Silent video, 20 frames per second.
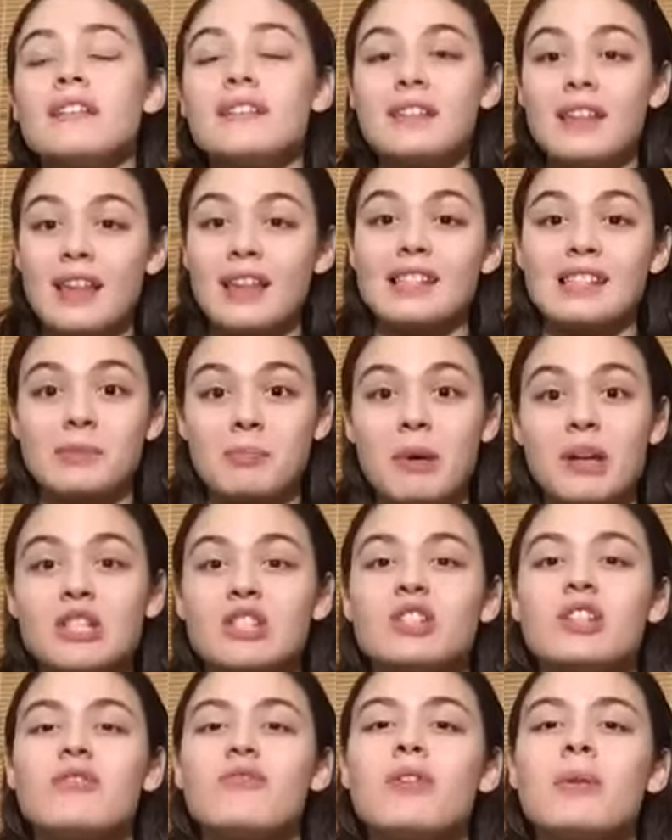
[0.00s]

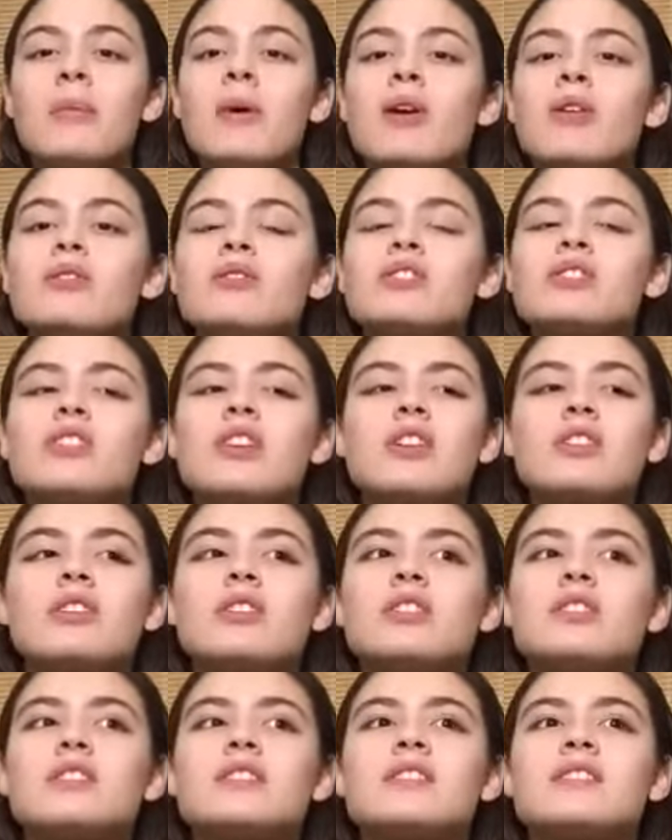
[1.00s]
especially females, their
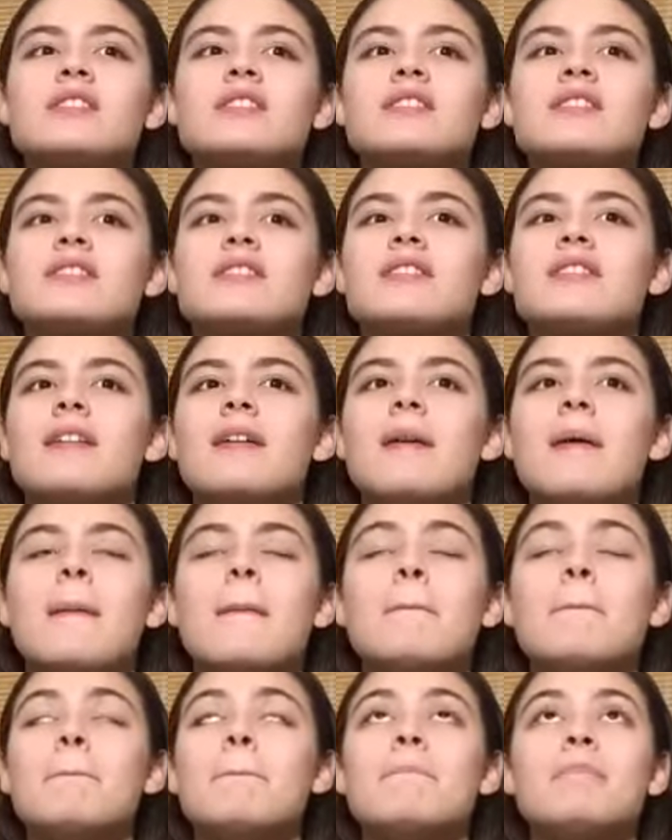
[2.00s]
looks
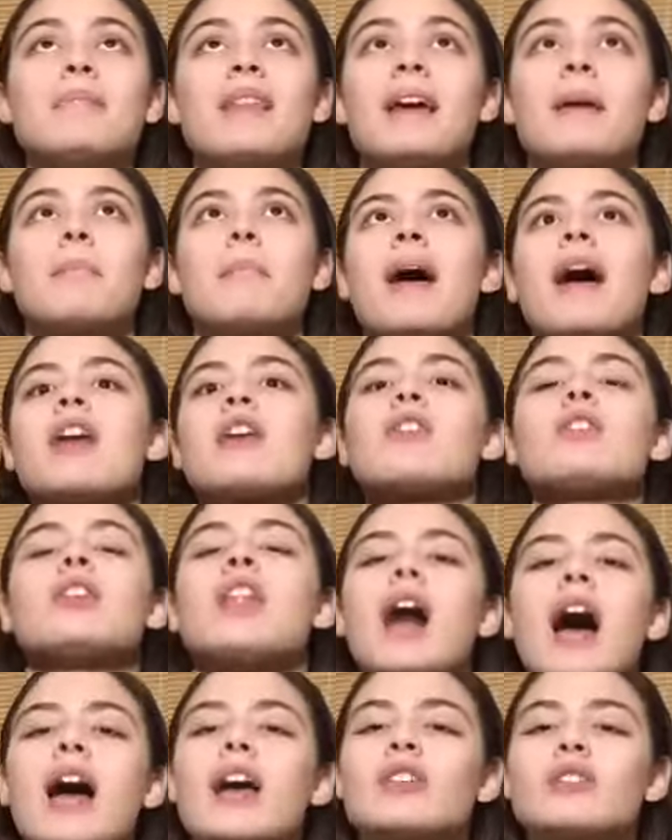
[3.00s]
um like matter a
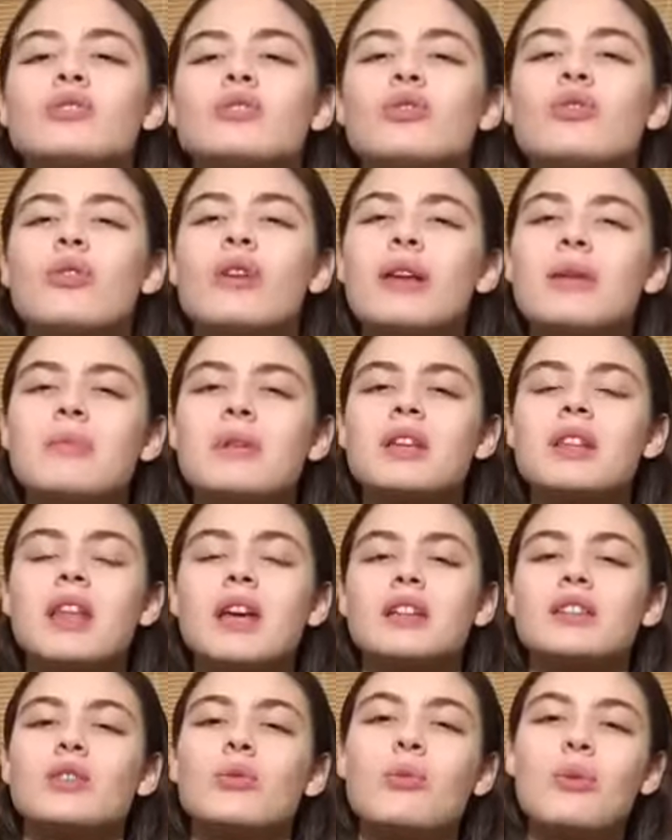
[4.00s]
lot. You know what I mean?
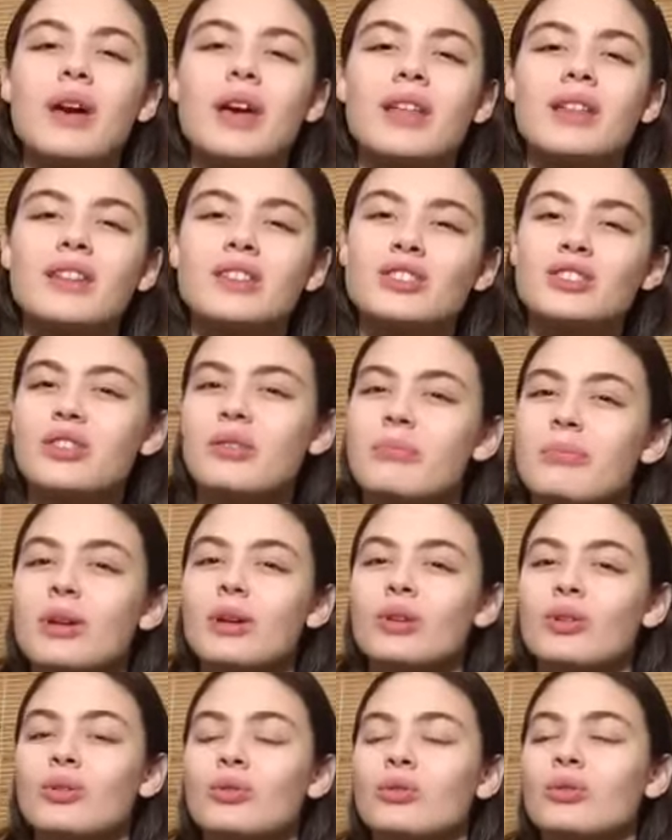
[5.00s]
Like the way that you're
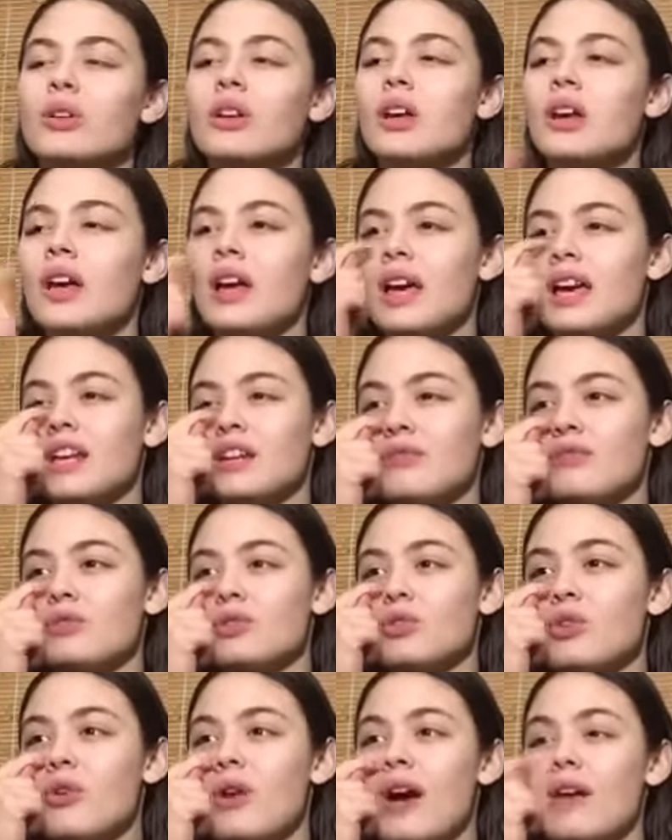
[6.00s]
built. And if you
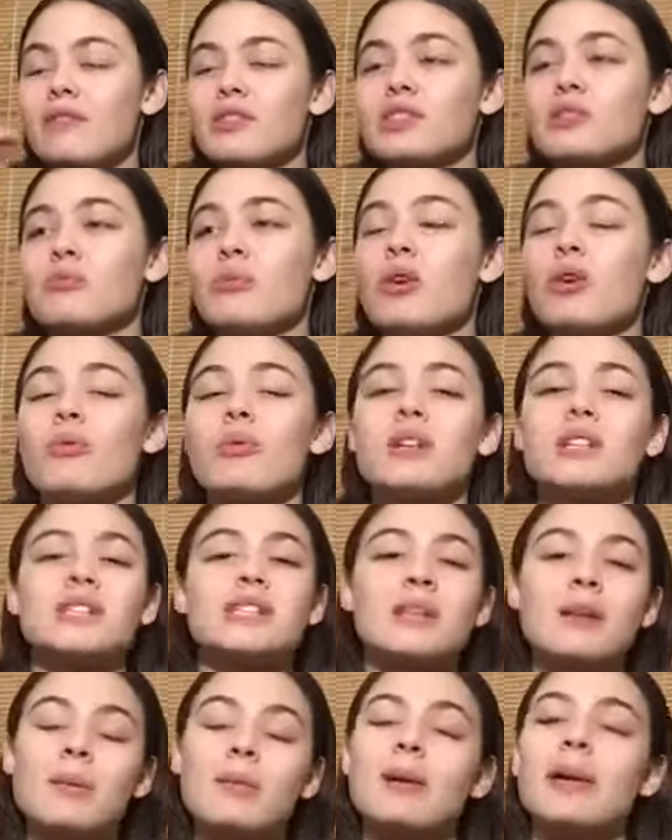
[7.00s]
don't have a small waist
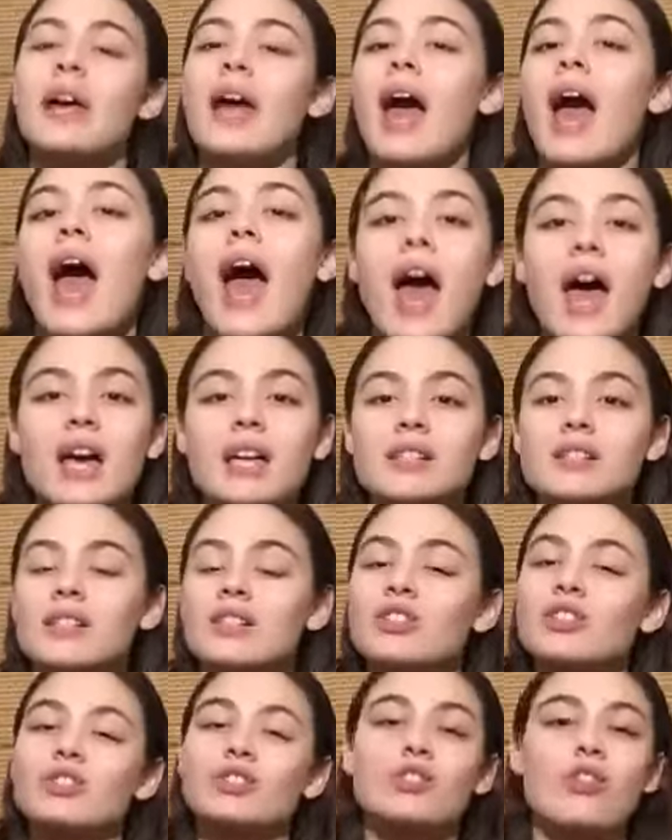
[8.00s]
and a big ass,
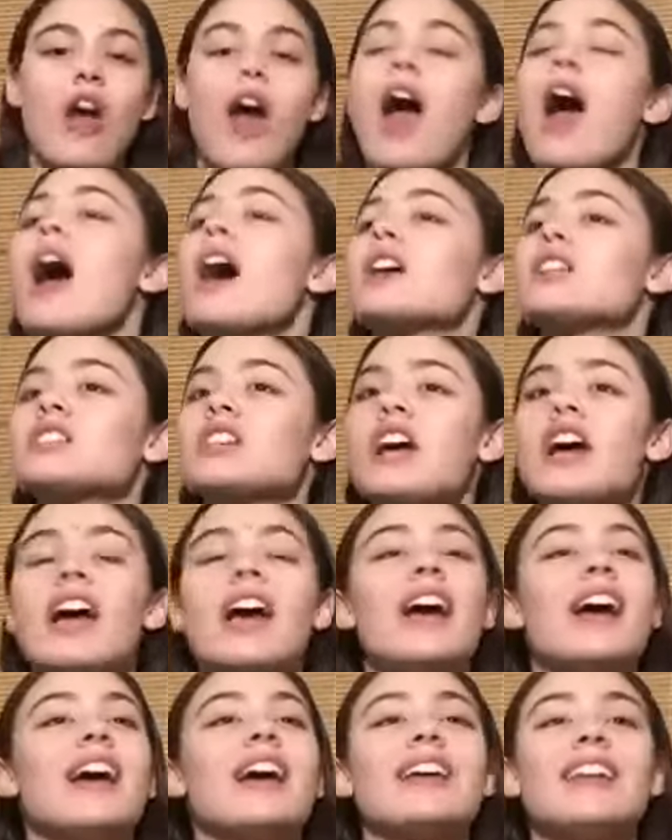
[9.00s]
then you're trash.
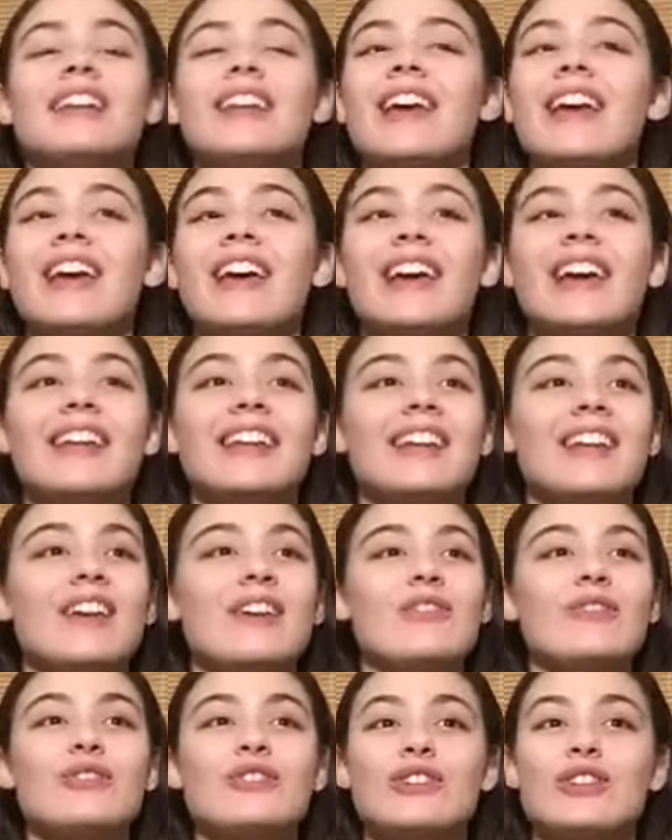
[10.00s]
And and
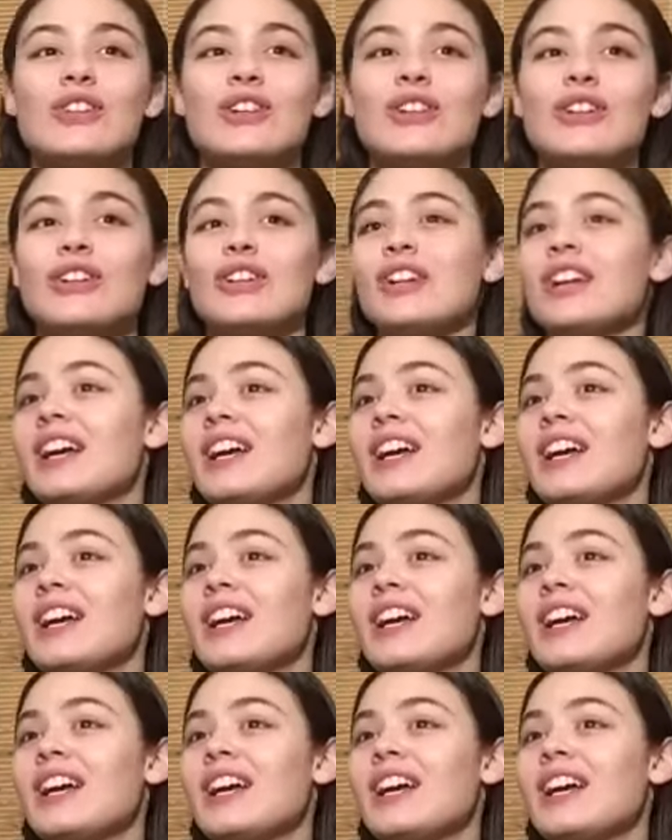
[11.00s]
if you're